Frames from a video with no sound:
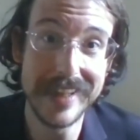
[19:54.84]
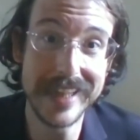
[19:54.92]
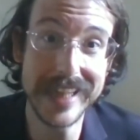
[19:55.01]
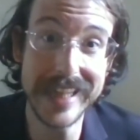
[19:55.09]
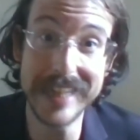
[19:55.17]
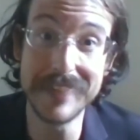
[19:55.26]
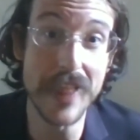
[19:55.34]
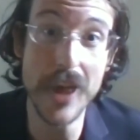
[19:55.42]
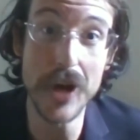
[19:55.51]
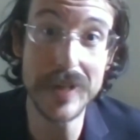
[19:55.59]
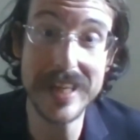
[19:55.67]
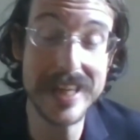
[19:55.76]
even
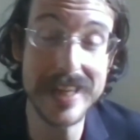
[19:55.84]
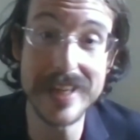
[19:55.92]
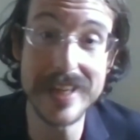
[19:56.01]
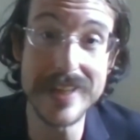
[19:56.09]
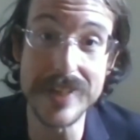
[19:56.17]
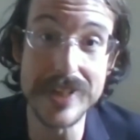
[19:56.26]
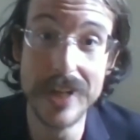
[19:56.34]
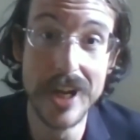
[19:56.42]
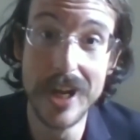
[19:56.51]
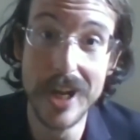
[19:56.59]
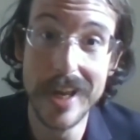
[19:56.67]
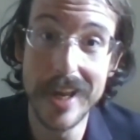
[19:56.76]
though he is
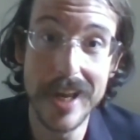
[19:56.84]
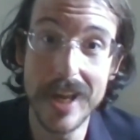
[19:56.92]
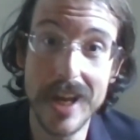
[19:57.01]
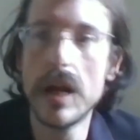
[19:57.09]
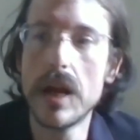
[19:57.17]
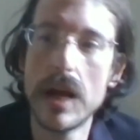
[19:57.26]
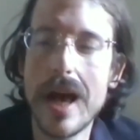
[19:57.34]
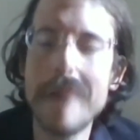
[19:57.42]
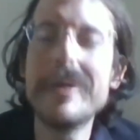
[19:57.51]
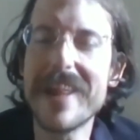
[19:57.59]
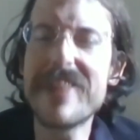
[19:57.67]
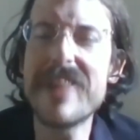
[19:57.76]
I
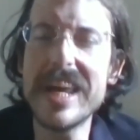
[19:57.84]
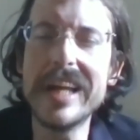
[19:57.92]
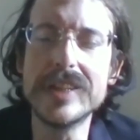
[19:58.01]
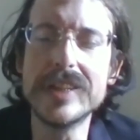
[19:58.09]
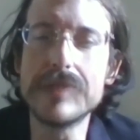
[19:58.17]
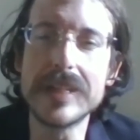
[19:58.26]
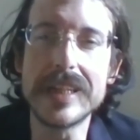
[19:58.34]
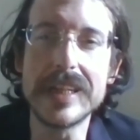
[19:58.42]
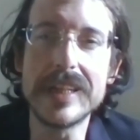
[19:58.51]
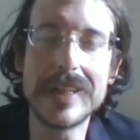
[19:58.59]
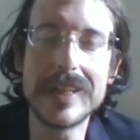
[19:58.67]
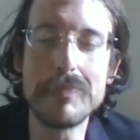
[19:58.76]
mean, Athena is
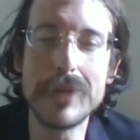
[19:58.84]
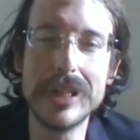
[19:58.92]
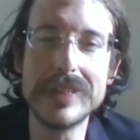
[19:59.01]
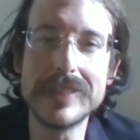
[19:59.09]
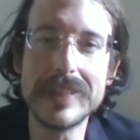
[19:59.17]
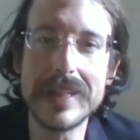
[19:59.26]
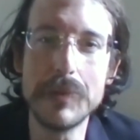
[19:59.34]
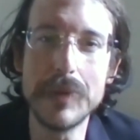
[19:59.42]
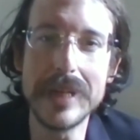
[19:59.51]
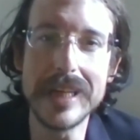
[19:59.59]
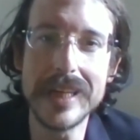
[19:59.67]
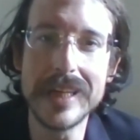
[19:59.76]
really the person that
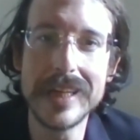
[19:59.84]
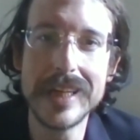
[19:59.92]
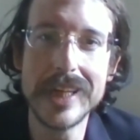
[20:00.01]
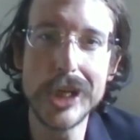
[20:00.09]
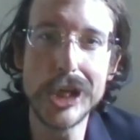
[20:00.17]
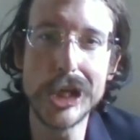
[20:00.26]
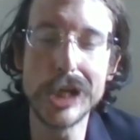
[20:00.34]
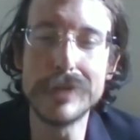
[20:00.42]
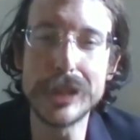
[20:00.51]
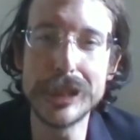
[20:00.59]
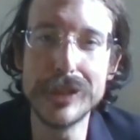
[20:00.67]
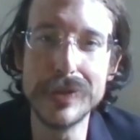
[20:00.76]
we go
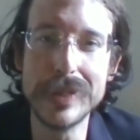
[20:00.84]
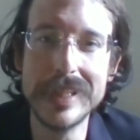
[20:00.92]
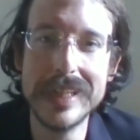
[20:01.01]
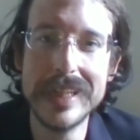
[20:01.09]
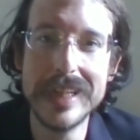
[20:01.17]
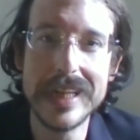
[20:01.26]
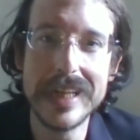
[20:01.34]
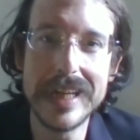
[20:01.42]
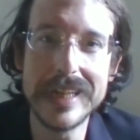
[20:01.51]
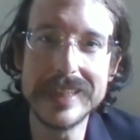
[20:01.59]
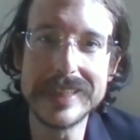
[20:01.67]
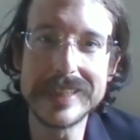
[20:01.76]
to as